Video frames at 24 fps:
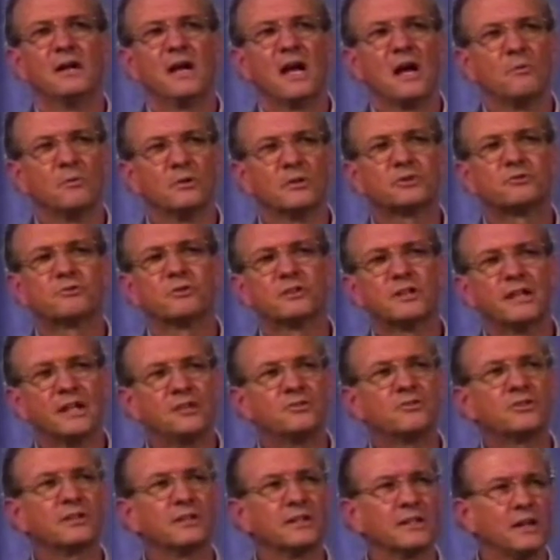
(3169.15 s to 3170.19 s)
And we're
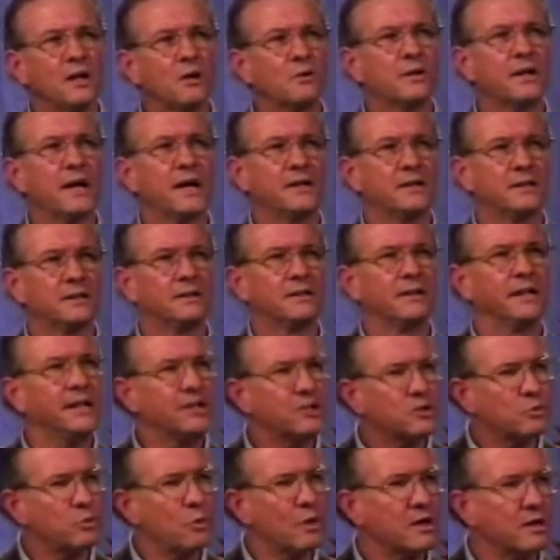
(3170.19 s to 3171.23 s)
strategically located.
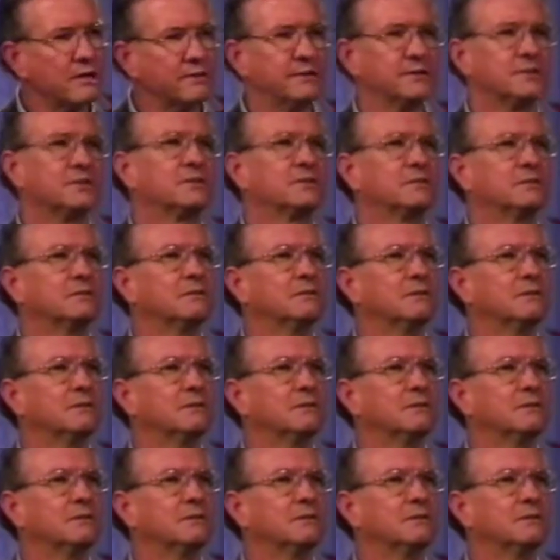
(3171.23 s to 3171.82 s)
Each one of us